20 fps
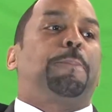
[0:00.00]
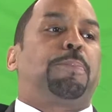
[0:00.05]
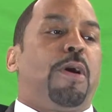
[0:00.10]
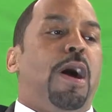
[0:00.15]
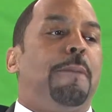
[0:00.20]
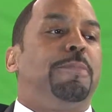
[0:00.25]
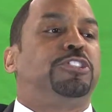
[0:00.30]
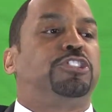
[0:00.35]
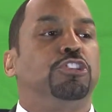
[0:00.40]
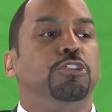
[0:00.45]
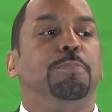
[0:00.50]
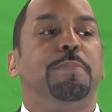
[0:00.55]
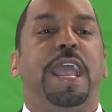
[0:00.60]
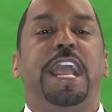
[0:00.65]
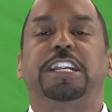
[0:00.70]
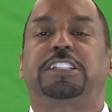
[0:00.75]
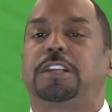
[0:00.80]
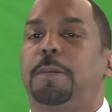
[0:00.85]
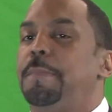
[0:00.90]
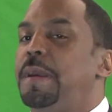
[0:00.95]
promise you
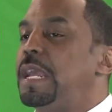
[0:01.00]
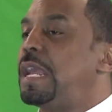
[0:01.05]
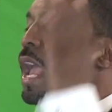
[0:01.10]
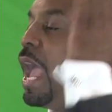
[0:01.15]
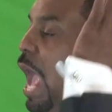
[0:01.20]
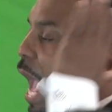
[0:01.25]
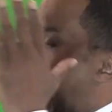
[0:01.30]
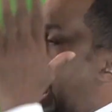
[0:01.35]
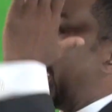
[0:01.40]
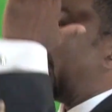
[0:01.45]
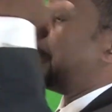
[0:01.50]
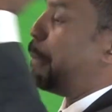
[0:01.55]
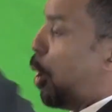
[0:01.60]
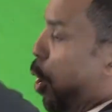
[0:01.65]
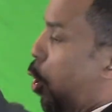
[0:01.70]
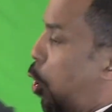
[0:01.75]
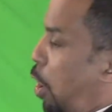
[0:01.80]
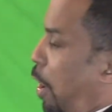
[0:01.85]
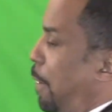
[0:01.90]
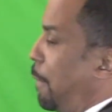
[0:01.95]
made to me and
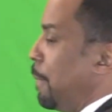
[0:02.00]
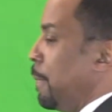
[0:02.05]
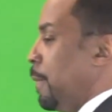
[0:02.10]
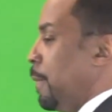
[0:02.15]
more.